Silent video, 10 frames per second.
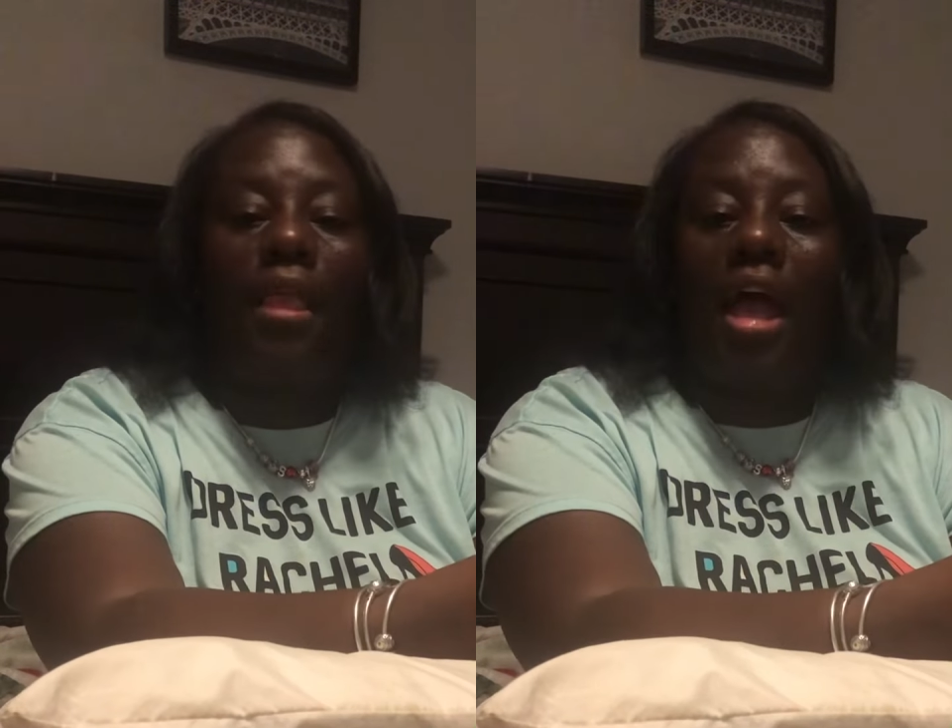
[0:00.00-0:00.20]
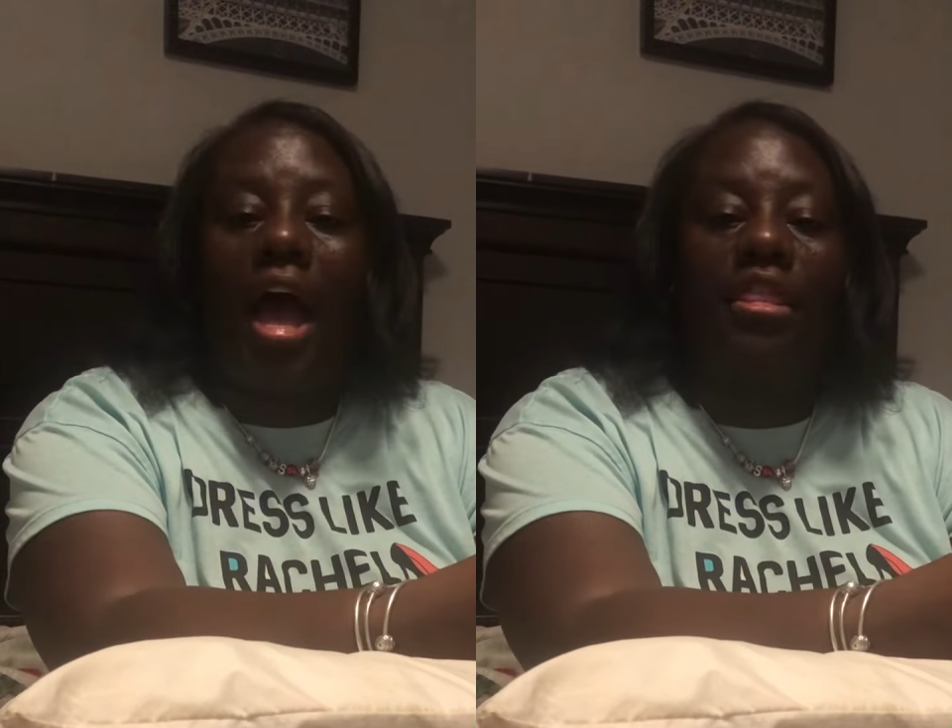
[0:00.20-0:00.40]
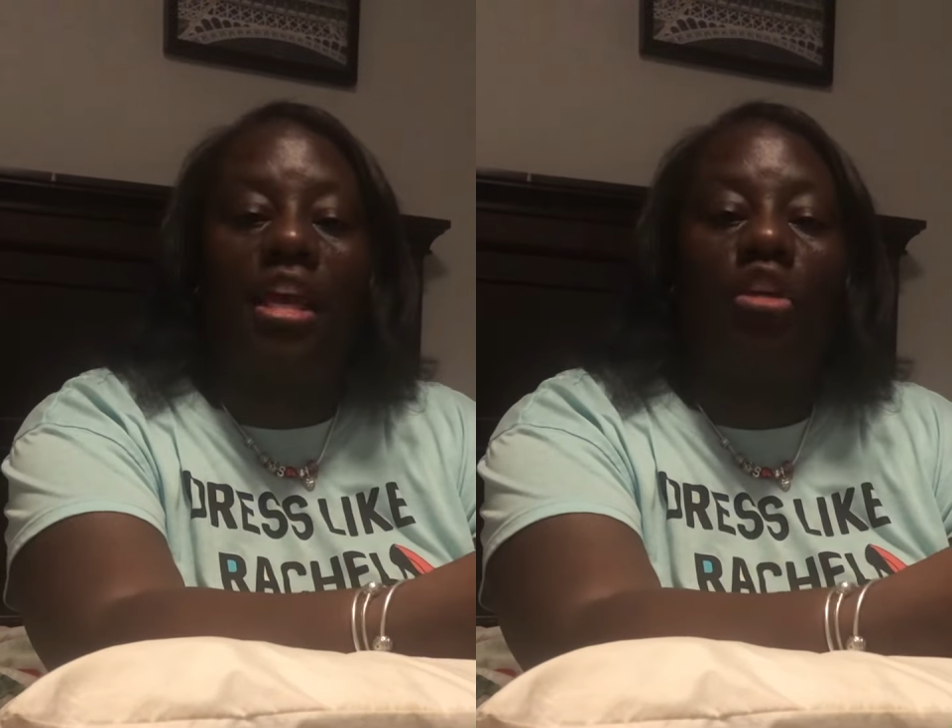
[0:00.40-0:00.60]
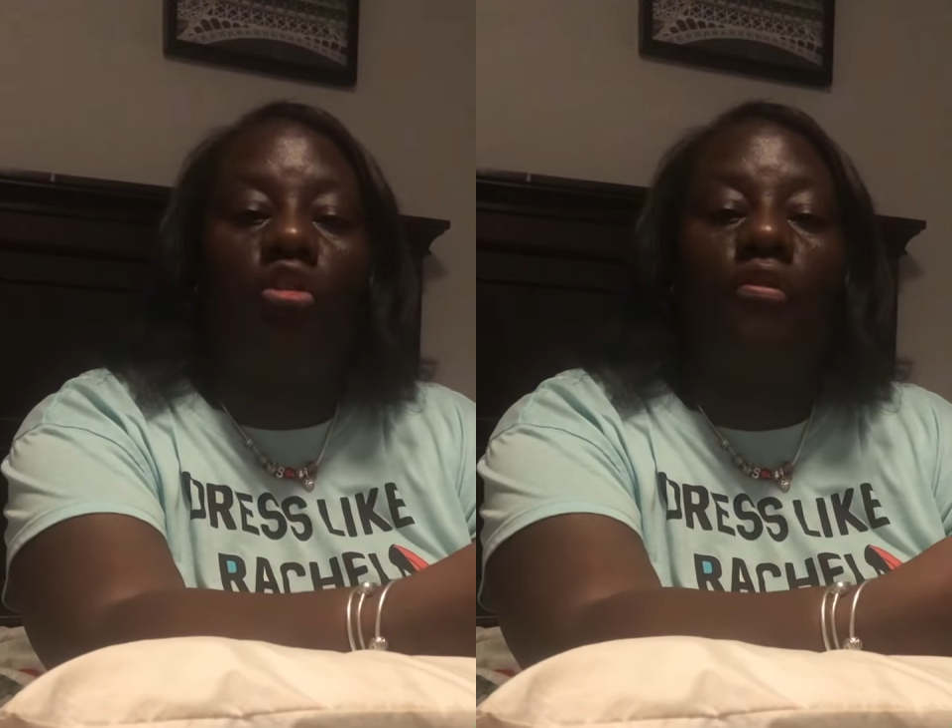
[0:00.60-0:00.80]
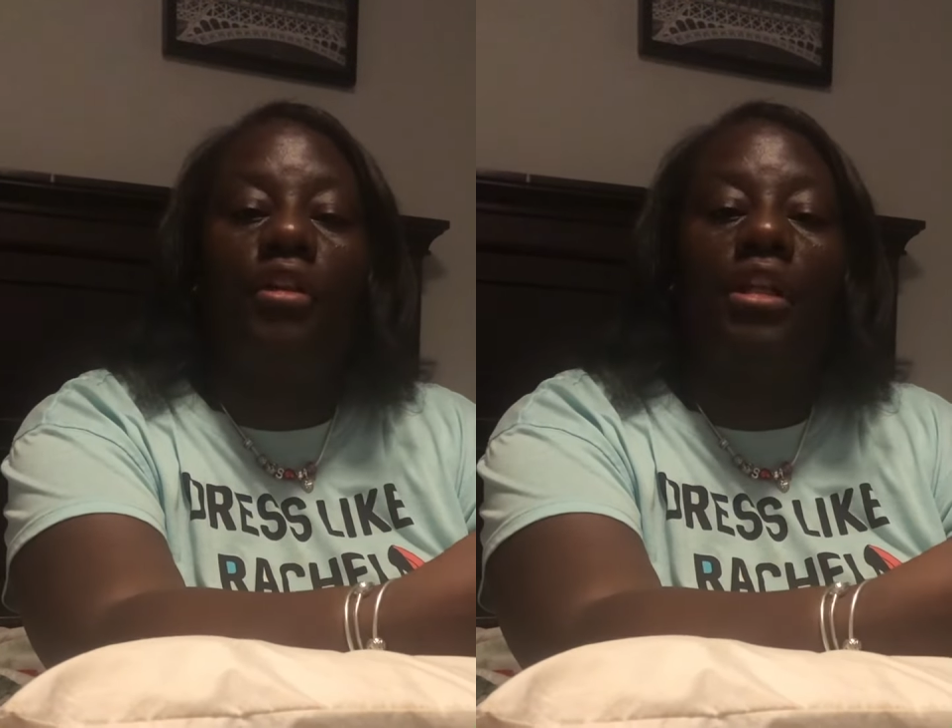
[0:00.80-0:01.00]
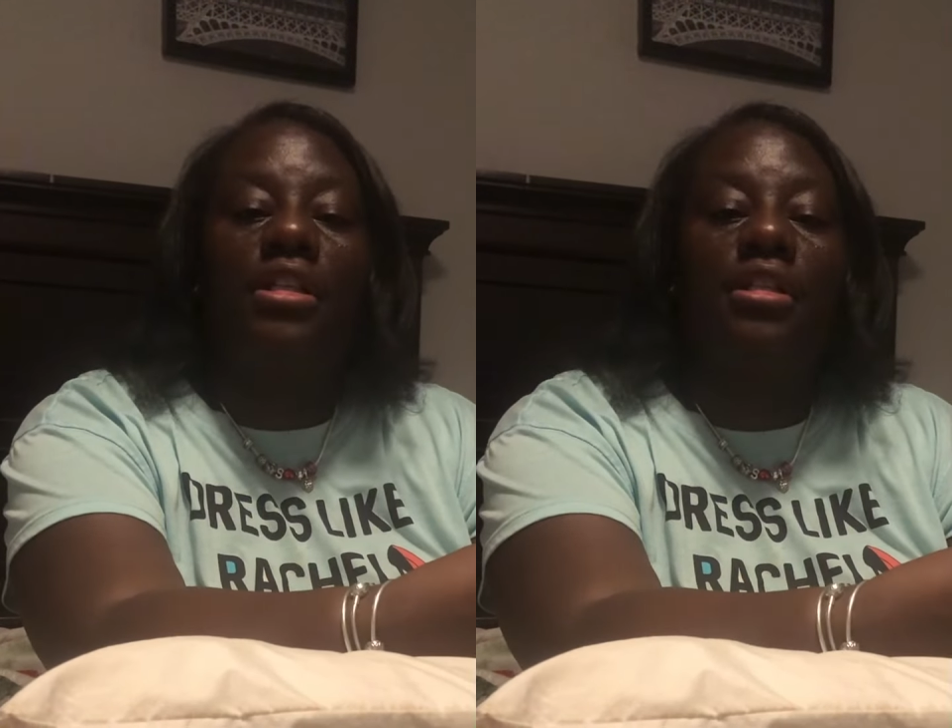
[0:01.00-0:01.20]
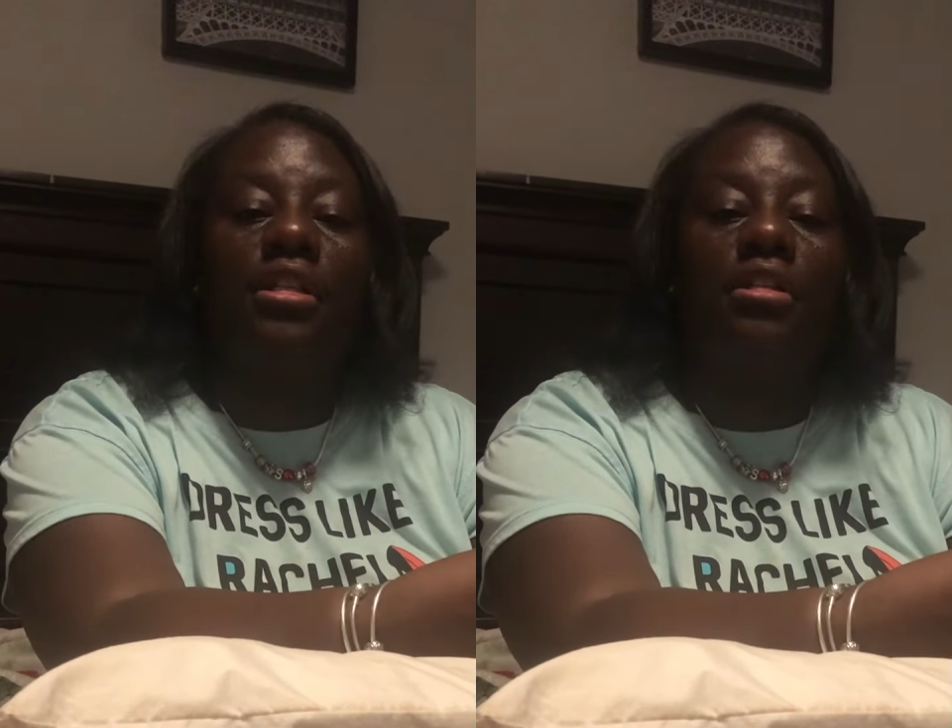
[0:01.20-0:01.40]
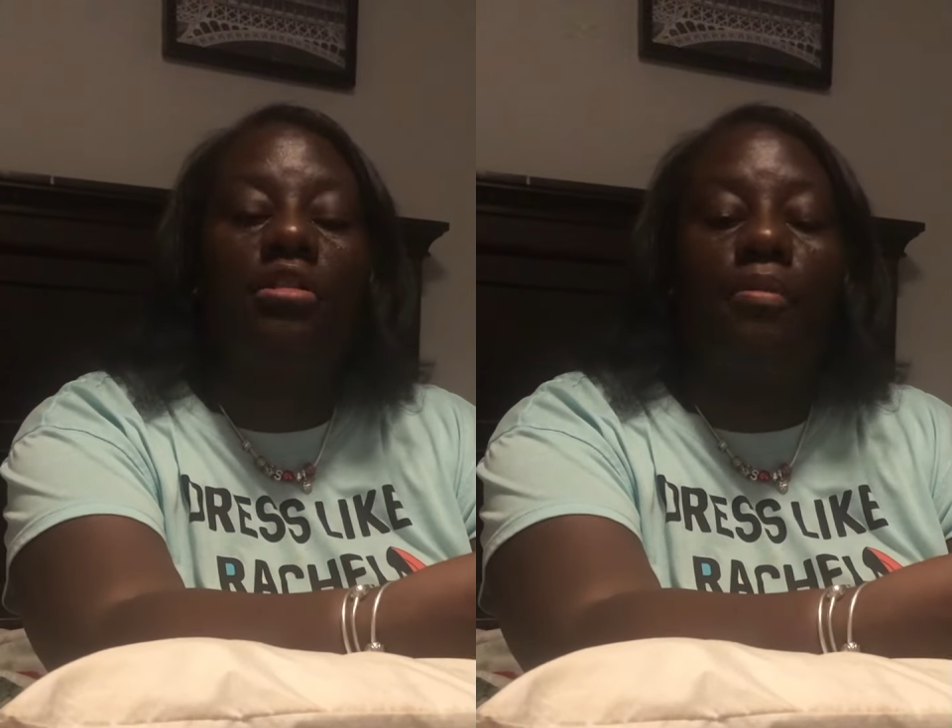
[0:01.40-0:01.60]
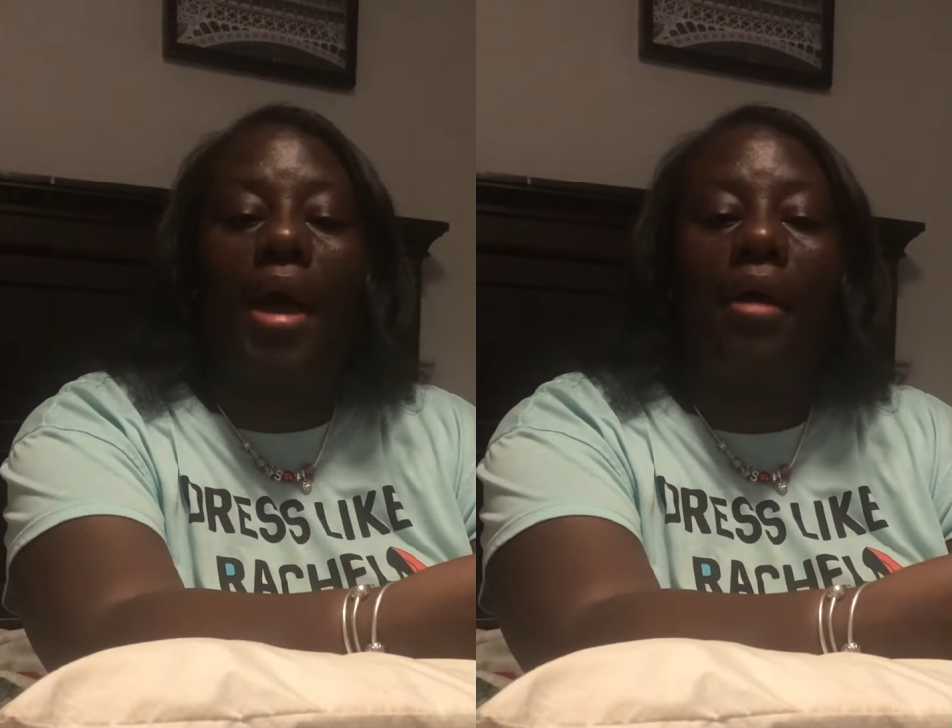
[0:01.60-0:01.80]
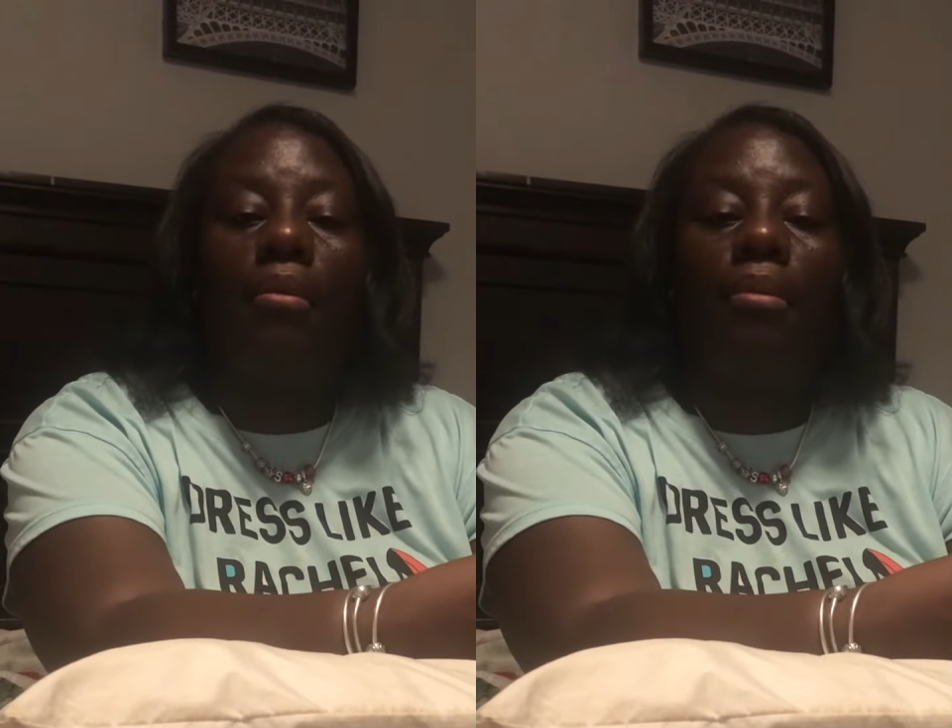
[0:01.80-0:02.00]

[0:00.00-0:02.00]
I thank you for listening to my